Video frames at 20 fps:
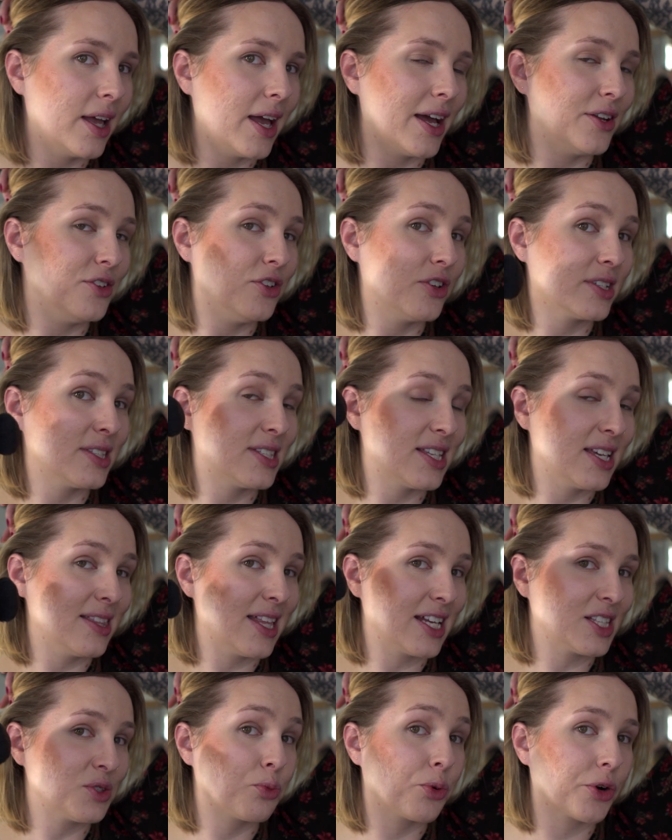and you can see
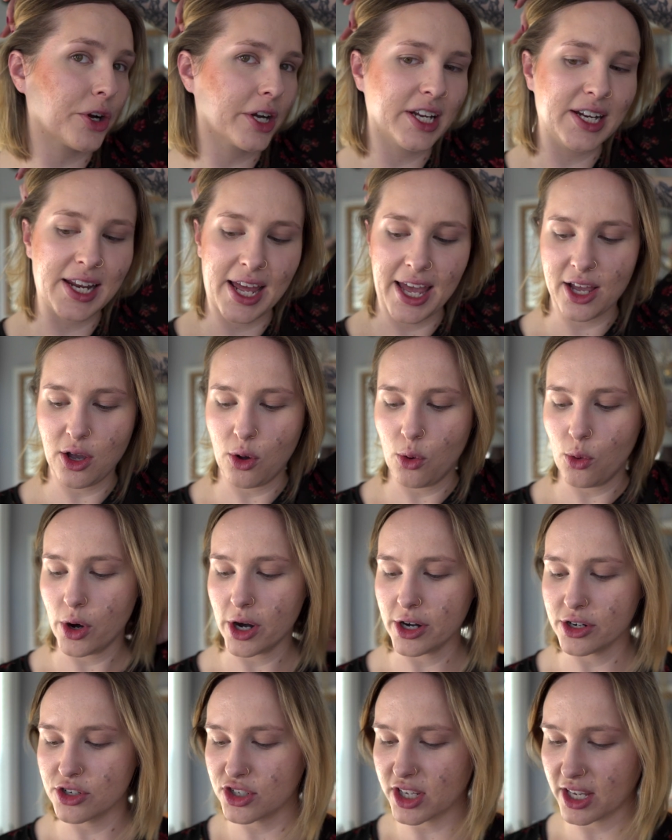that's pretty dang
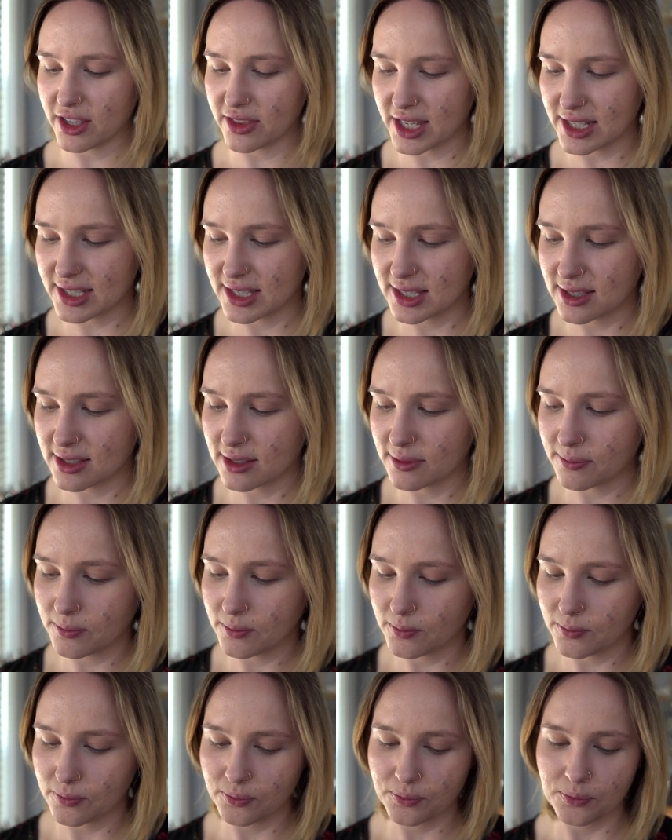orange, like that's
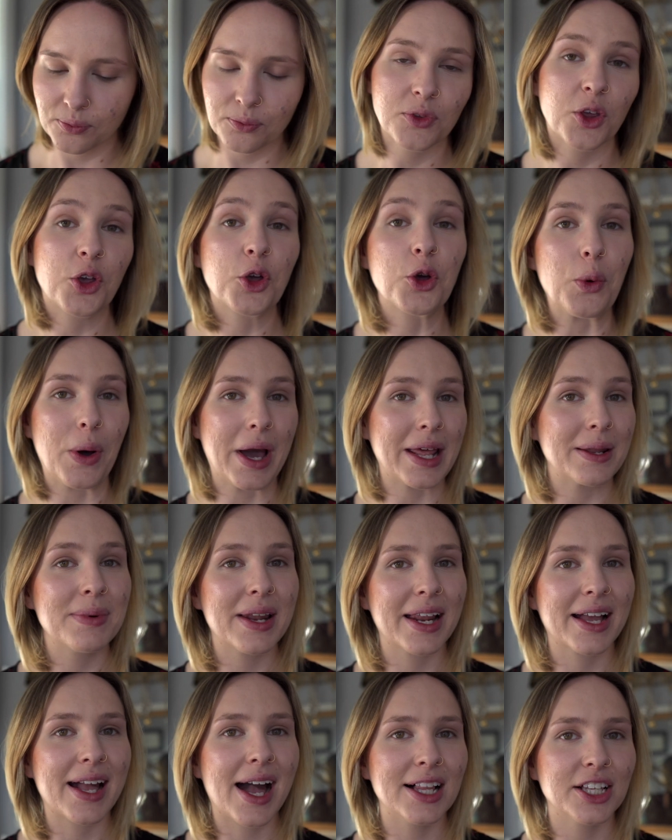quite a
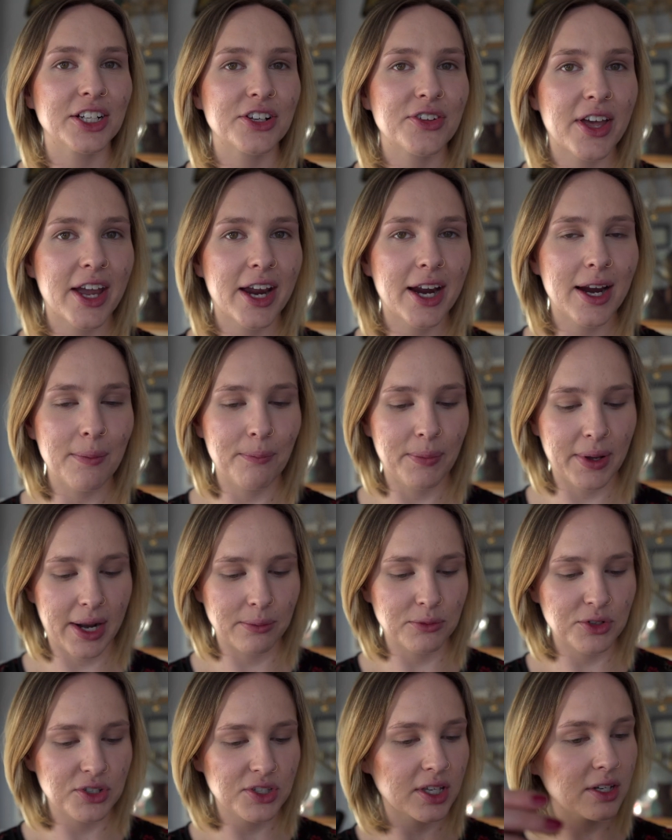bit of color there. But
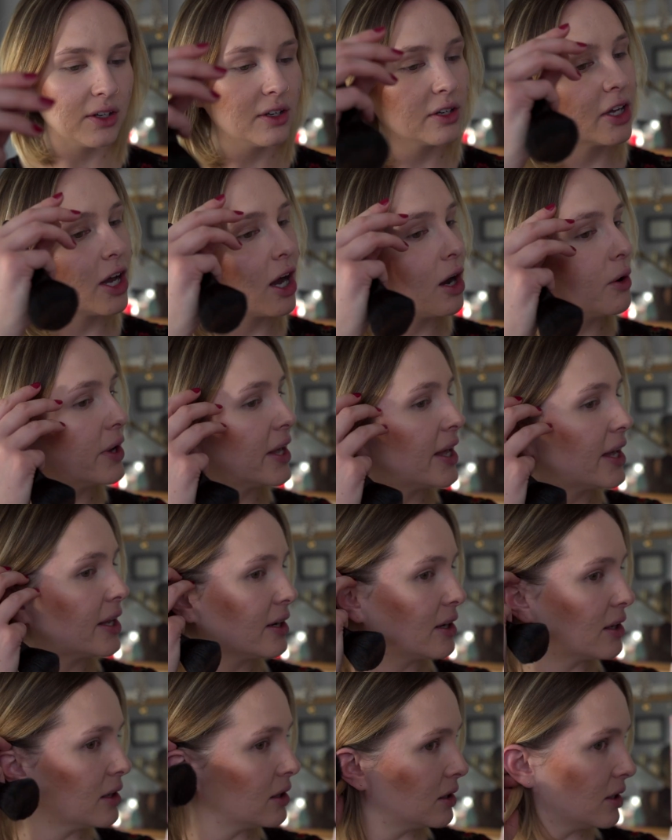I'm just gonna go
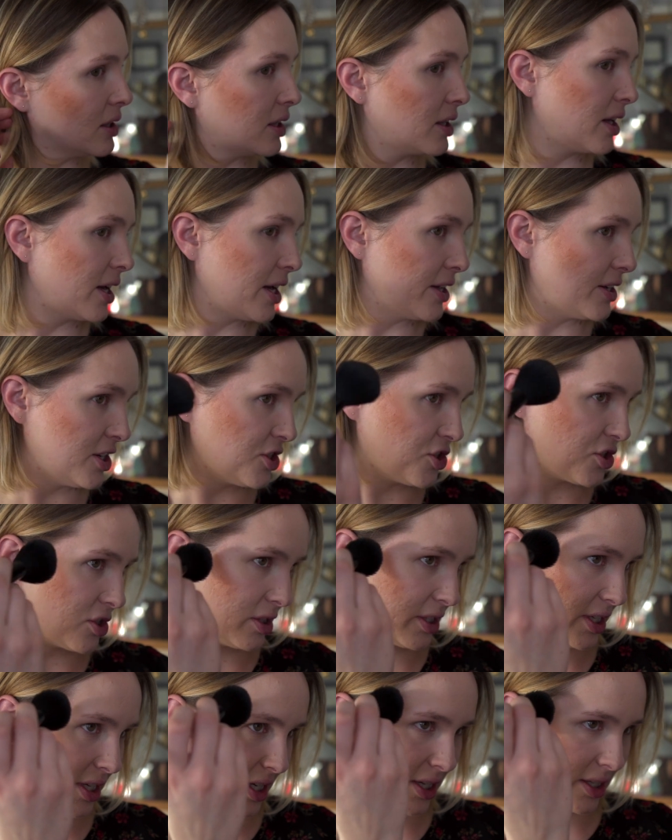in
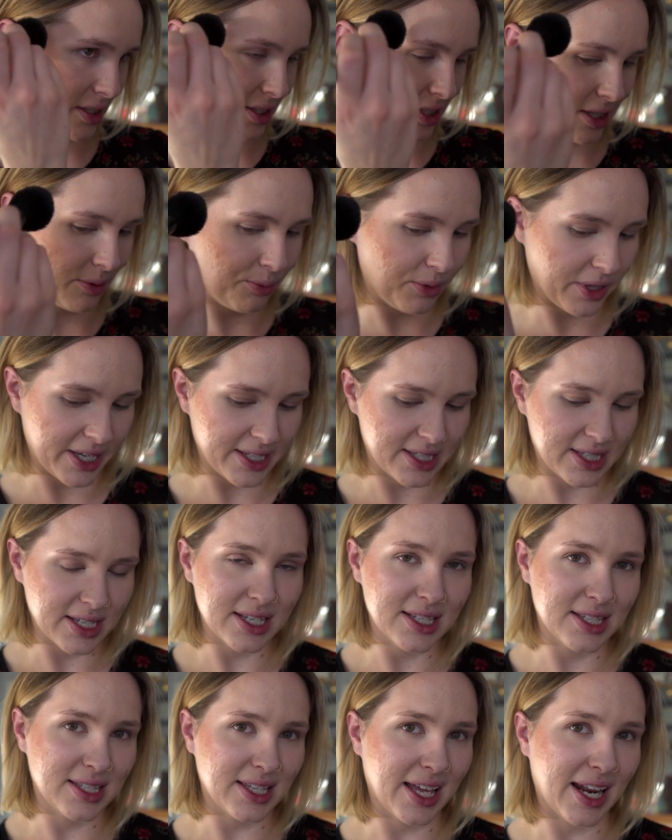initially to the
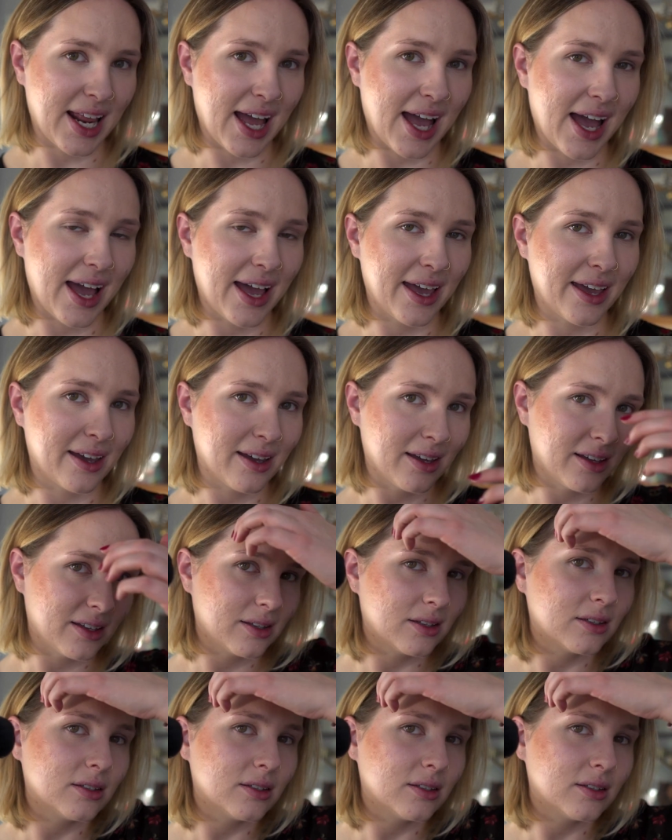places that I